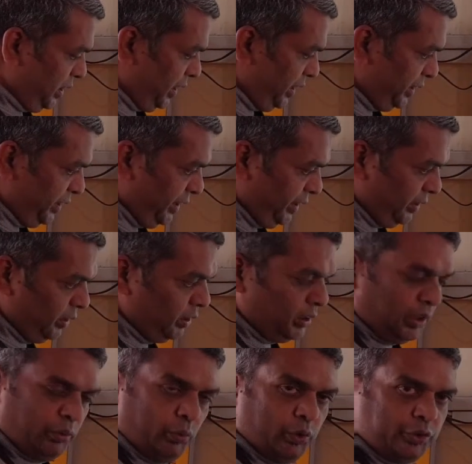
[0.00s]
And then
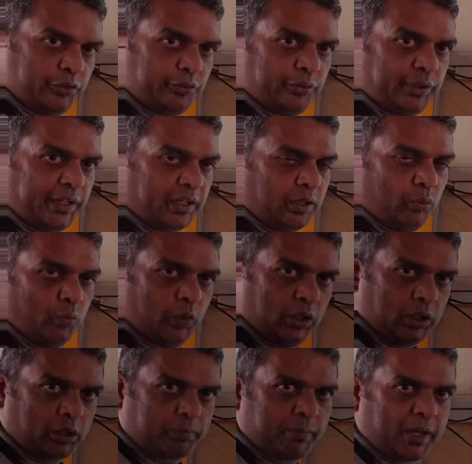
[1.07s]
we want you to take a
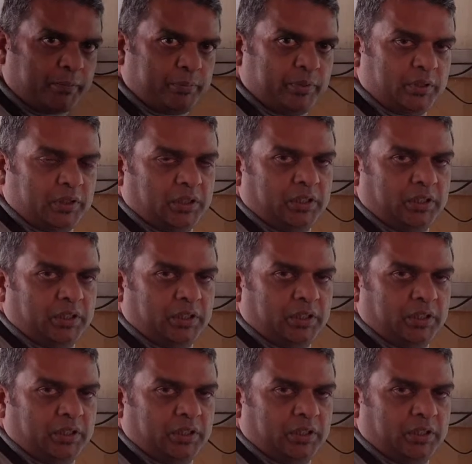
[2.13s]
world map.